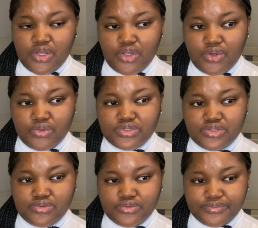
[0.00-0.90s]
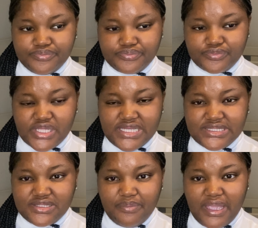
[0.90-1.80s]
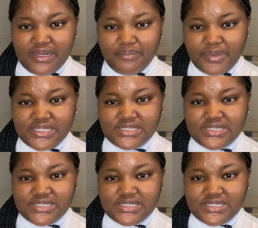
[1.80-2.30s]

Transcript: you know, to ease the pain a bit.